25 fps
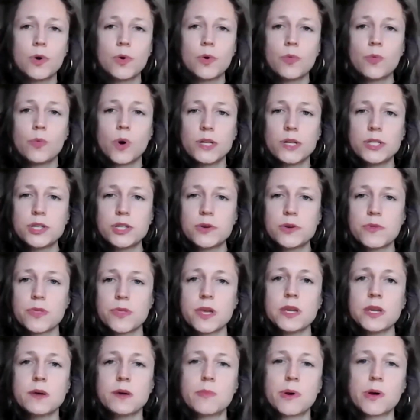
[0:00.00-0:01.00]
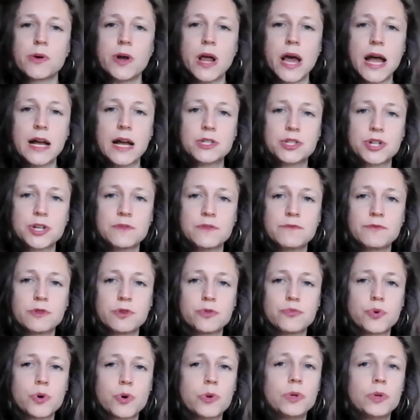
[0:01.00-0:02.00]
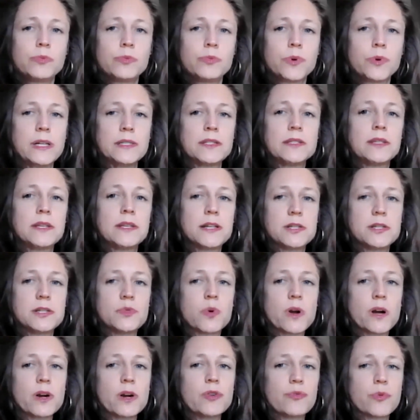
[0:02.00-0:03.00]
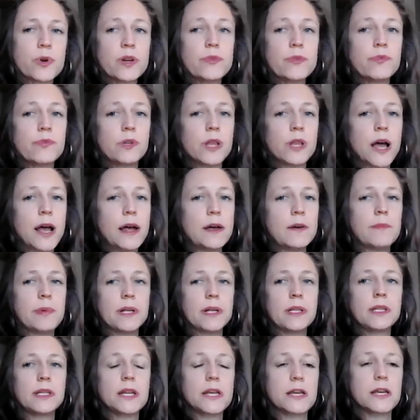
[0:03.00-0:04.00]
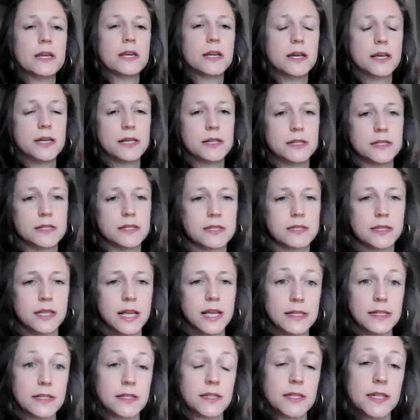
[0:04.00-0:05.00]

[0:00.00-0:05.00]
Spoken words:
What do you think about action for rural residents where grid reliability is less